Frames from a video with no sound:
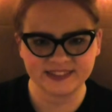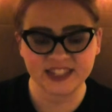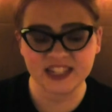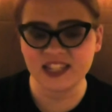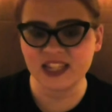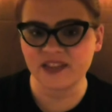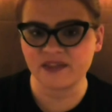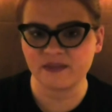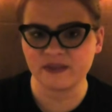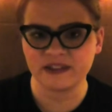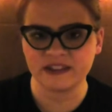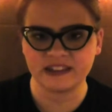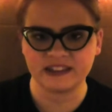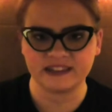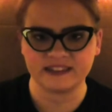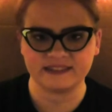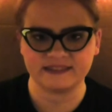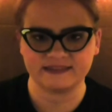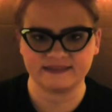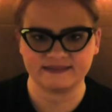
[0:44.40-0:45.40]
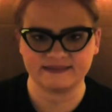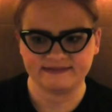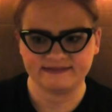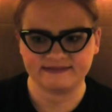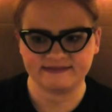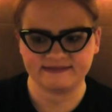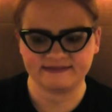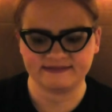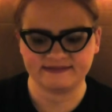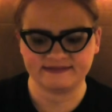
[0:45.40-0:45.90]
to save money.
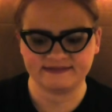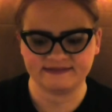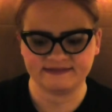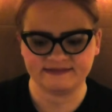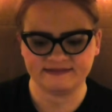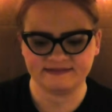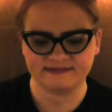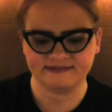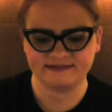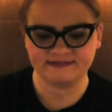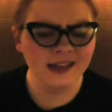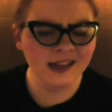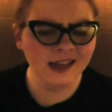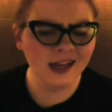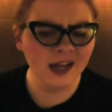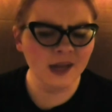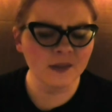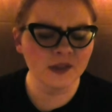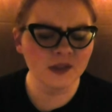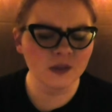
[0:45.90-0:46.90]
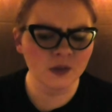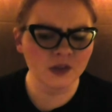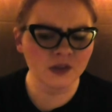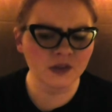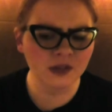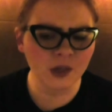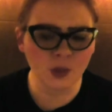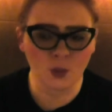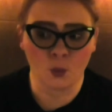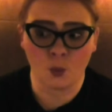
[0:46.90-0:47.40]
And that got me to
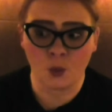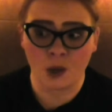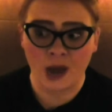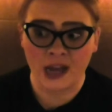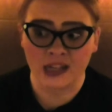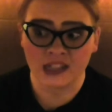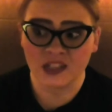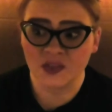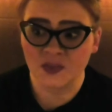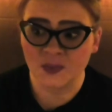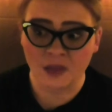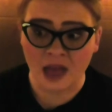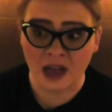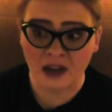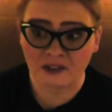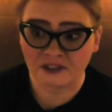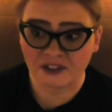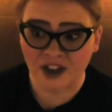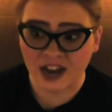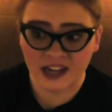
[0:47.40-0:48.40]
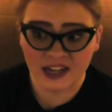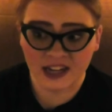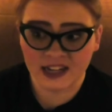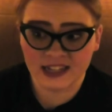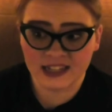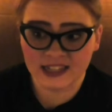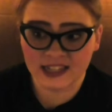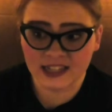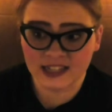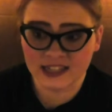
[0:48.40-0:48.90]
wondering, why does Black Friday
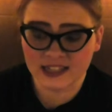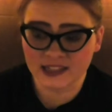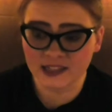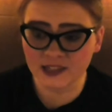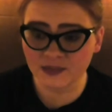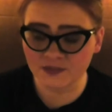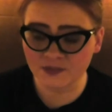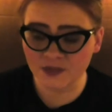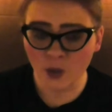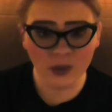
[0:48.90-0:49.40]
exist?